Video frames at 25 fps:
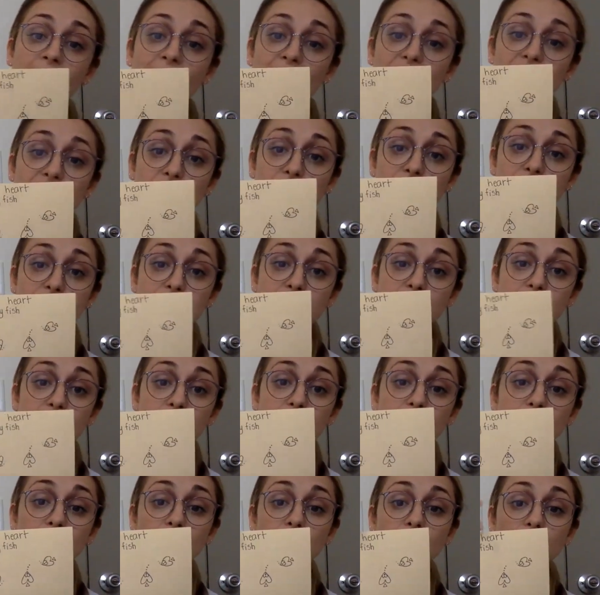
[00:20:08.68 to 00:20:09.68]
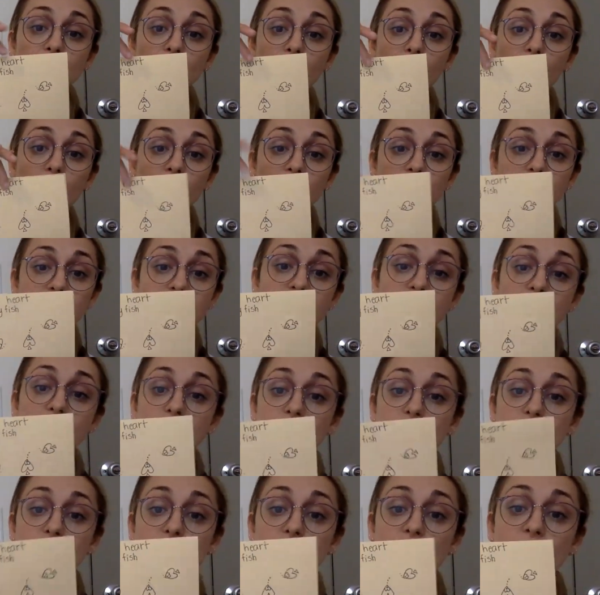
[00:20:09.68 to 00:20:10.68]
I chose circle, heart,
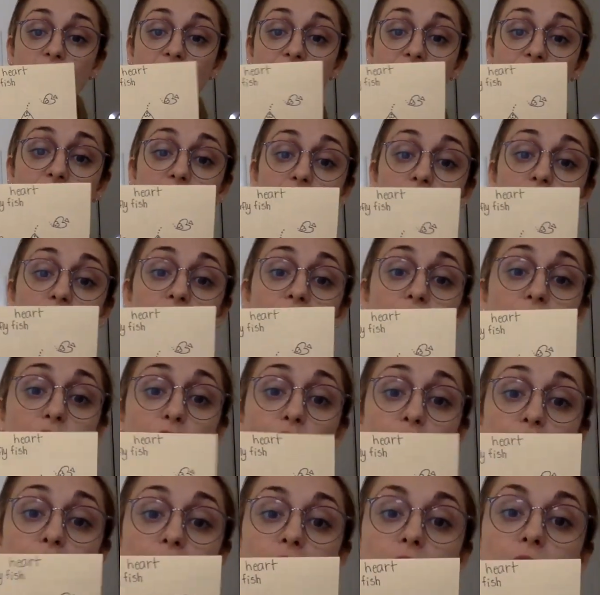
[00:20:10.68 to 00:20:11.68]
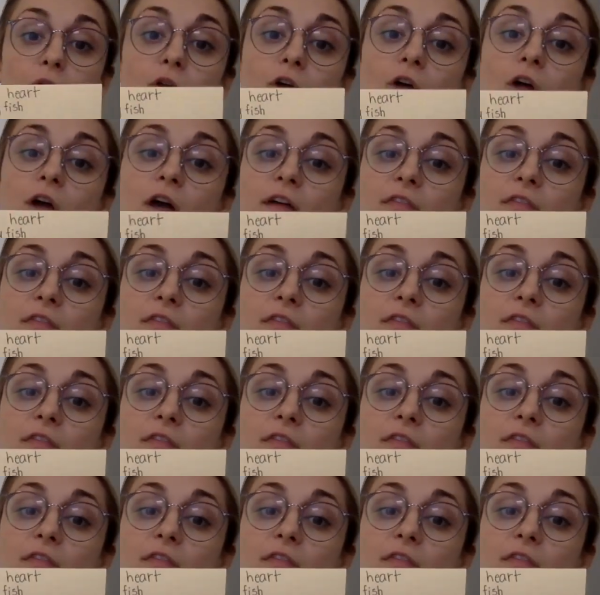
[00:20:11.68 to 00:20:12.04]
triangle, oval,